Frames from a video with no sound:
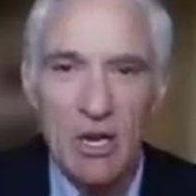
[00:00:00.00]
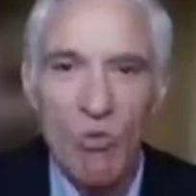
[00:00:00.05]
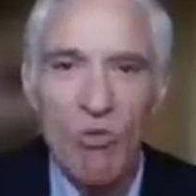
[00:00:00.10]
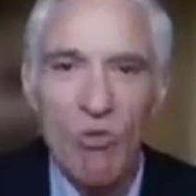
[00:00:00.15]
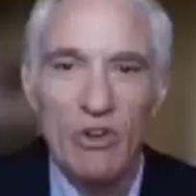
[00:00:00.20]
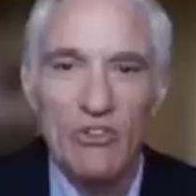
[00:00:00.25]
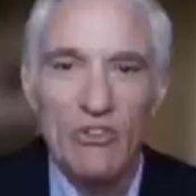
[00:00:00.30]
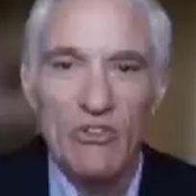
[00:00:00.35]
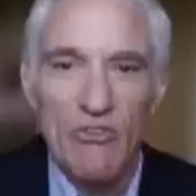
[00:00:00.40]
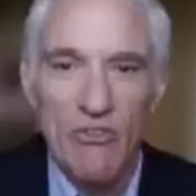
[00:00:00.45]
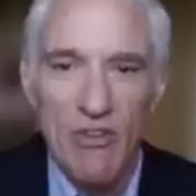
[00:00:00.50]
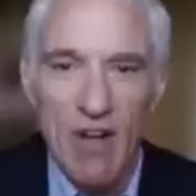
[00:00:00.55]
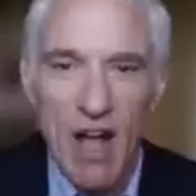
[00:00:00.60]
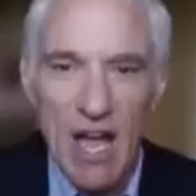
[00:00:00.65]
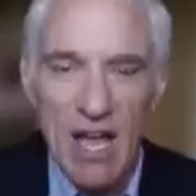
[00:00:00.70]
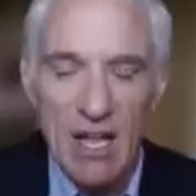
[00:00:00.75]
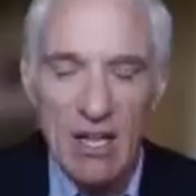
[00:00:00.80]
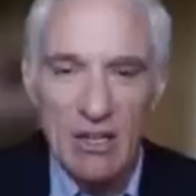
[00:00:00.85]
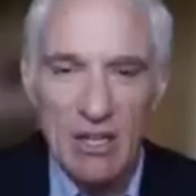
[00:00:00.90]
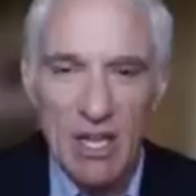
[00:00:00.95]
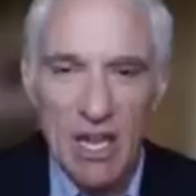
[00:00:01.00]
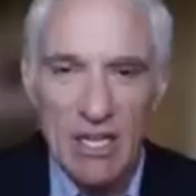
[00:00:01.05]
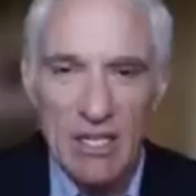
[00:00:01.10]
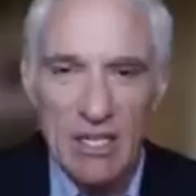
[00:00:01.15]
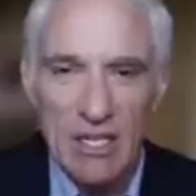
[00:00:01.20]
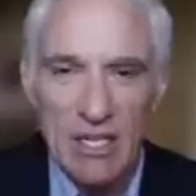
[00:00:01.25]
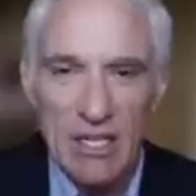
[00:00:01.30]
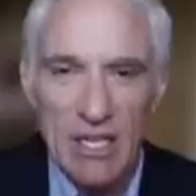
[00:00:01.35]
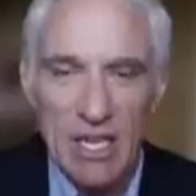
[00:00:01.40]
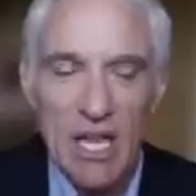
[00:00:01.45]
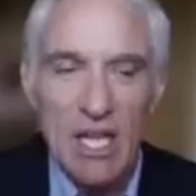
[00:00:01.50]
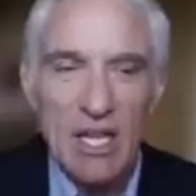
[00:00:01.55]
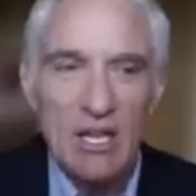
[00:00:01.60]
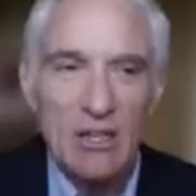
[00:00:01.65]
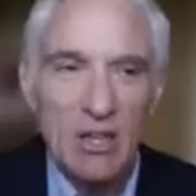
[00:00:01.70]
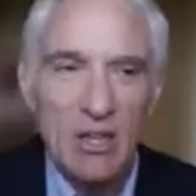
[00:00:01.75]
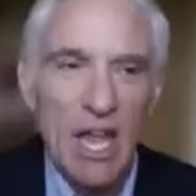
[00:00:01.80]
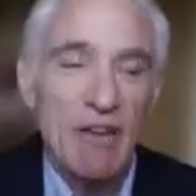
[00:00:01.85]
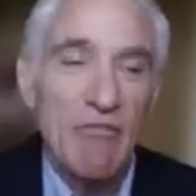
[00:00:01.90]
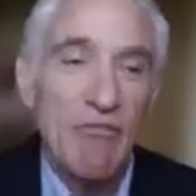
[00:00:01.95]
was violated.
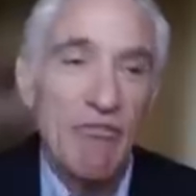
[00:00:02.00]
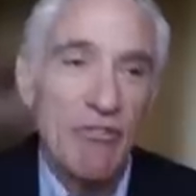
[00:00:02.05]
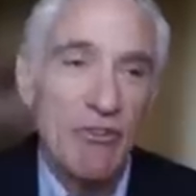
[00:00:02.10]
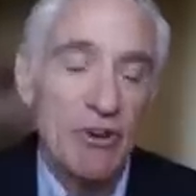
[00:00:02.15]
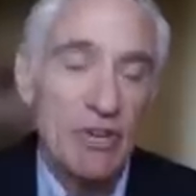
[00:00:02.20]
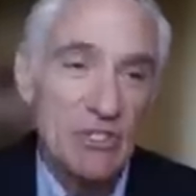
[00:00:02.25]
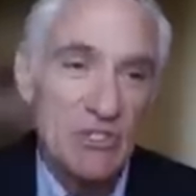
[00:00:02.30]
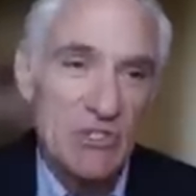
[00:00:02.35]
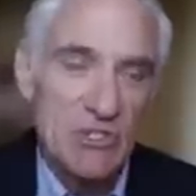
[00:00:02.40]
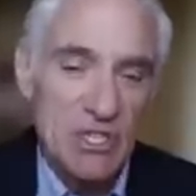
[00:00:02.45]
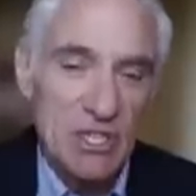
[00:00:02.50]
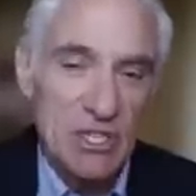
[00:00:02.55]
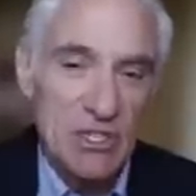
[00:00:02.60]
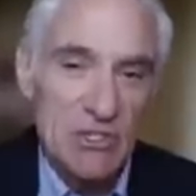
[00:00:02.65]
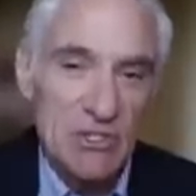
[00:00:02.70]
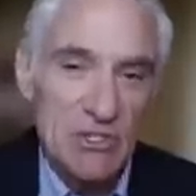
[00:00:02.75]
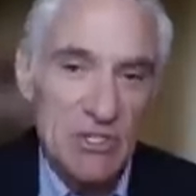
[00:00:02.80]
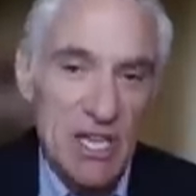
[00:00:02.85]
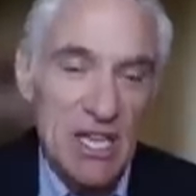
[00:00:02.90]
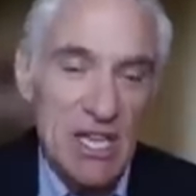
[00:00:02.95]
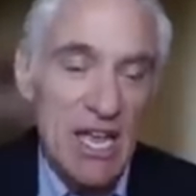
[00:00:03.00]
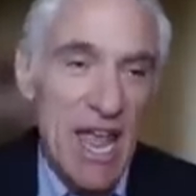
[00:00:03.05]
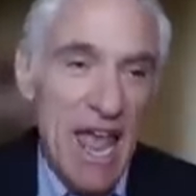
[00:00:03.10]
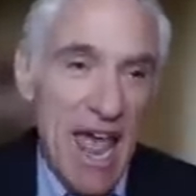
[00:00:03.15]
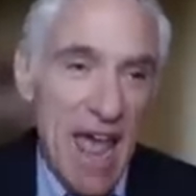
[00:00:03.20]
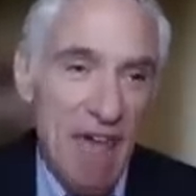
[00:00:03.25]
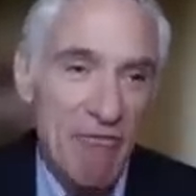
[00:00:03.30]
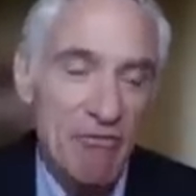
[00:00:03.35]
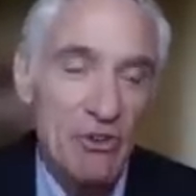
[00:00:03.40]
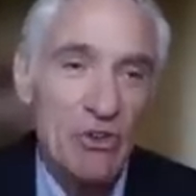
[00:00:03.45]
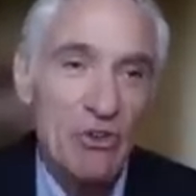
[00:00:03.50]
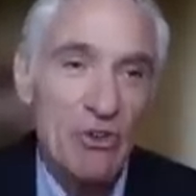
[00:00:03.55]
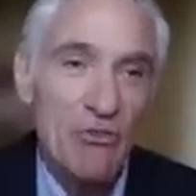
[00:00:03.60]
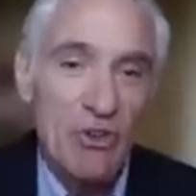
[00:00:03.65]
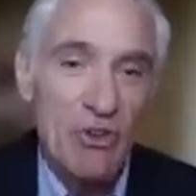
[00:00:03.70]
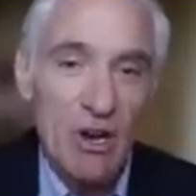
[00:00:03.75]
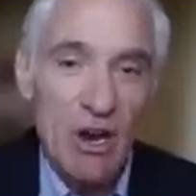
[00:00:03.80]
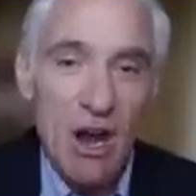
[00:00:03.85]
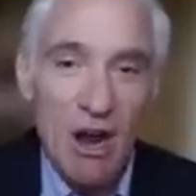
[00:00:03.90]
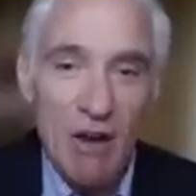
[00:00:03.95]
Like, for instance, after
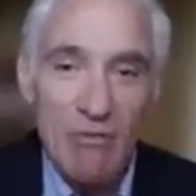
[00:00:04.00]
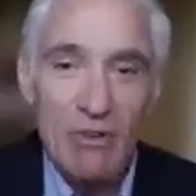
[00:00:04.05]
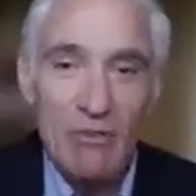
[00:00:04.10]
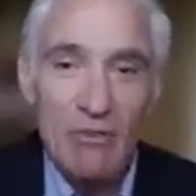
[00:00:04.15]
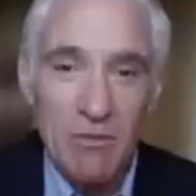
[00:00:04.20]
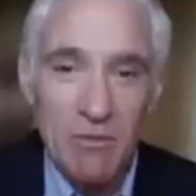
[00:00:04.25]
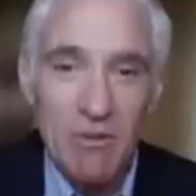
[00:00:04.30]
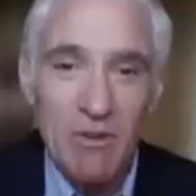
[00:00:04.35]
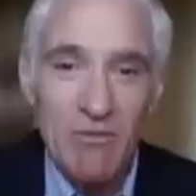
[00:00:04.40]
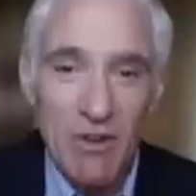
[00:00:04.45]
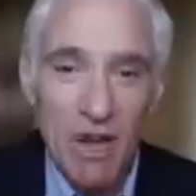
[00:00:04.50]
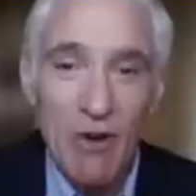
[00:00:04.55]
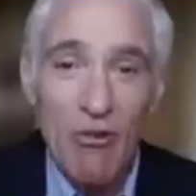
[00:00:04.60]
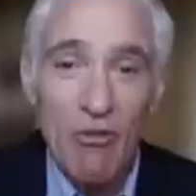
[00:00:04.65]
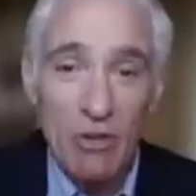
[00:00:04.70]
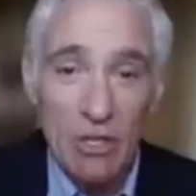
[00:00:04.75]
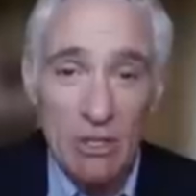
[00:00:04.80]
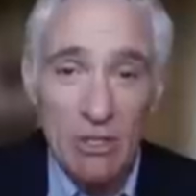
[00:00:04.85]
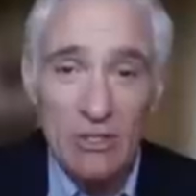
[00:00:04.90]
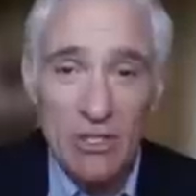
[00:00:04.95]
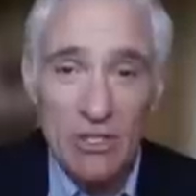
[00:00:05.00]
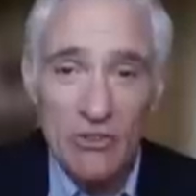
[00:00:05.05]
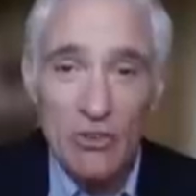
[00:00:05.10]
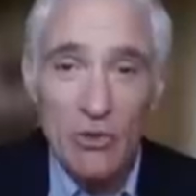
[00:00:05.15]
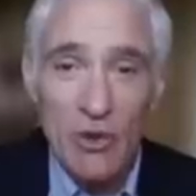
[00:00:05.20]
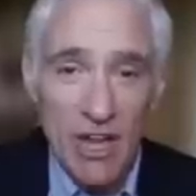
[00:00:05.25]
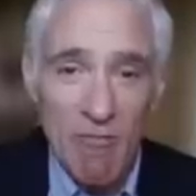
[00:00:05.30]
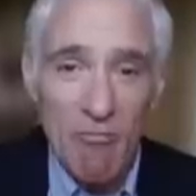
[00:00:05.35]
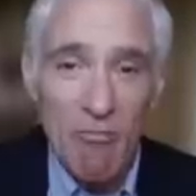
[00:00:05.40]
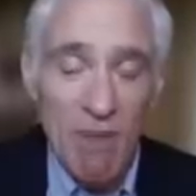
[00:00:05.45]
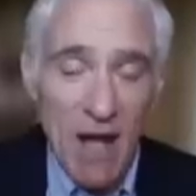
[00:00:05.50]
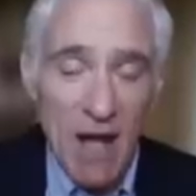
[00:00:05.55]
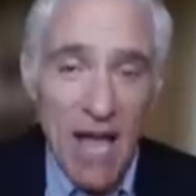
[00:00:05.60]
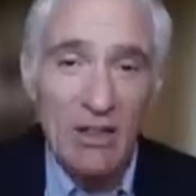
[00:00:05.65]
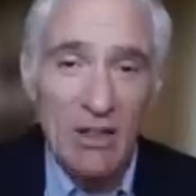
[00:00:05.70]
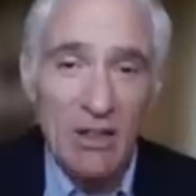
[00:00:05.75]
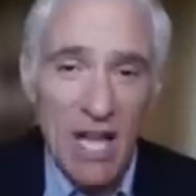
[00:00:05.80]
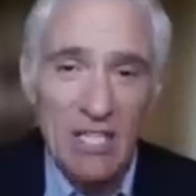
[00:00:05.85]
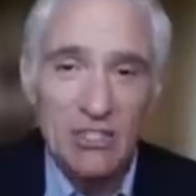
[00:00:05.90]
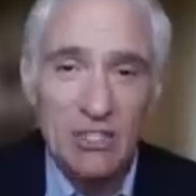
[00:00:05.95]
you've recovered from a viral illness, you have
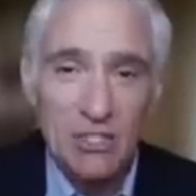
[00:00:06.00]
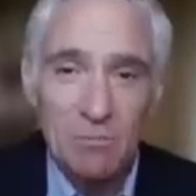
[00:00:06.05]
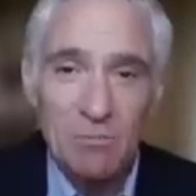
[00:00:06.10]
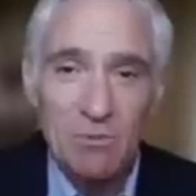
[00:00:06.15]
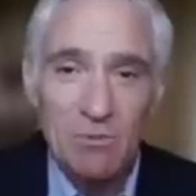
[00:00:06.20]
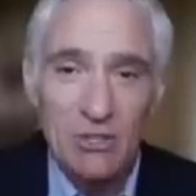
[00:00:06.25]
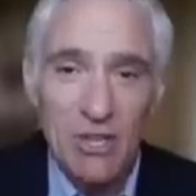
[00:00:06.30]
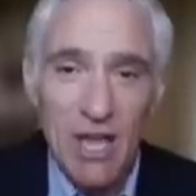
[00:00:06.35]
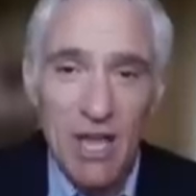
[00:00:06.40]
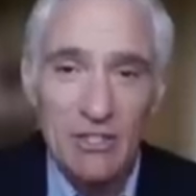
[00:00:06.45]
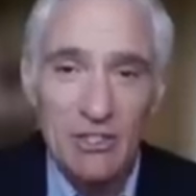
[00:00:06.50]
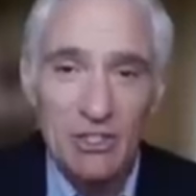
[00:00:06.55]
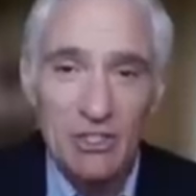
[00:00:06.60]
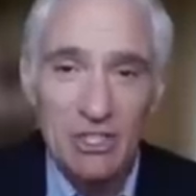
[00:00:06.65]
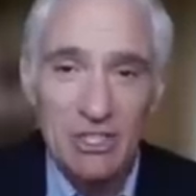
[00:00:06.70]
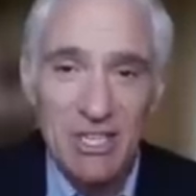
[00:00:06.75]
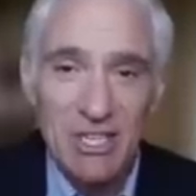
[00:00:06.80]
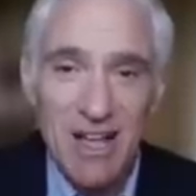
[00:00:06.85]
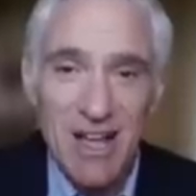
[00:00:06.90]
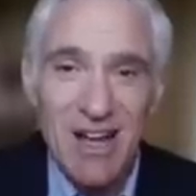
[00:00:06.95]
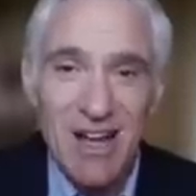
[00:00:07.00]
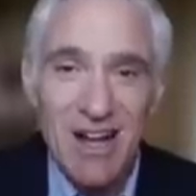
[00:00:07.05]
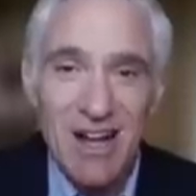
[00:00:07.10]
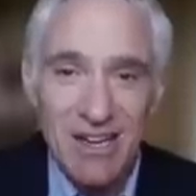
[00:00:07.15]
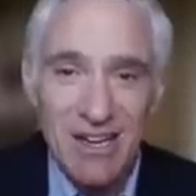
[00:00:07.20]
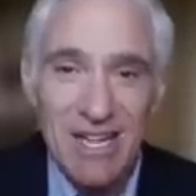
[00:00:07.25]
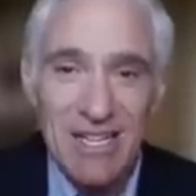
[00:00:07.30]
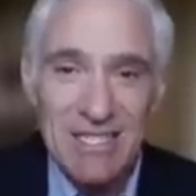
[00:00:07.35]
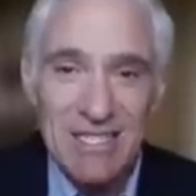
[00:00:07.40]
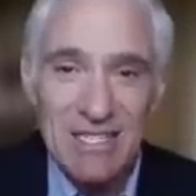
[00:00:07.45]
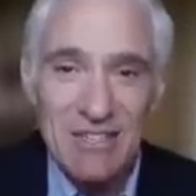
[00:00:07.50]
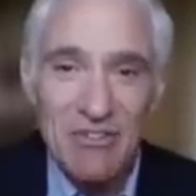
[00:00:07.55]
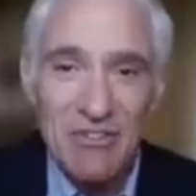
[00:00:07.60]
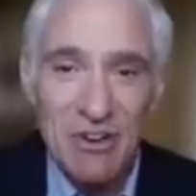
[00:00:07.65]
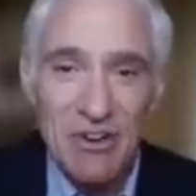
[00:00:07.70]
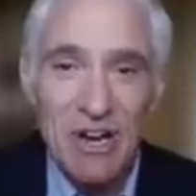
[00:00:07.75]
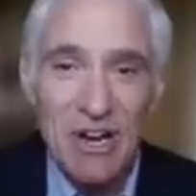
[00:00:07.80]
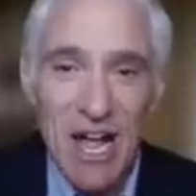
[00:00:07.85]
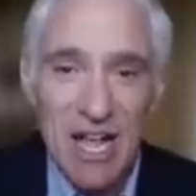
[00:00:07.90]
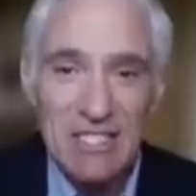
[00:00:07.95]
biological protection against
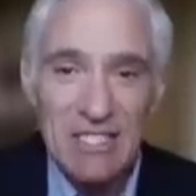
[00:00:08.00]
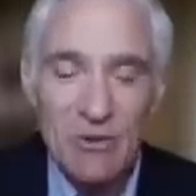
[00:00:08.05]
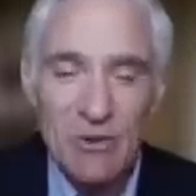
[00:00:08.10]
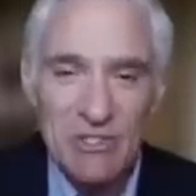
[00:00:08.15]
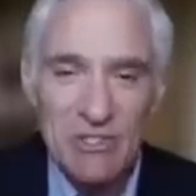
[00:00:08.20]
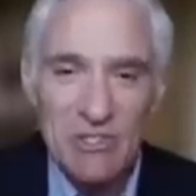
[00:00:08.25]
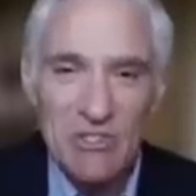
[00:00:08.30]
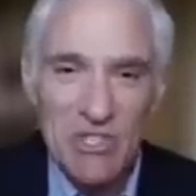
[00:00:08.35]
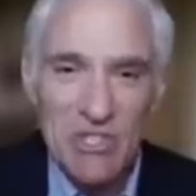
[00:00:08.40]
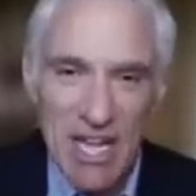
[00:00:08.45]
severe consequences.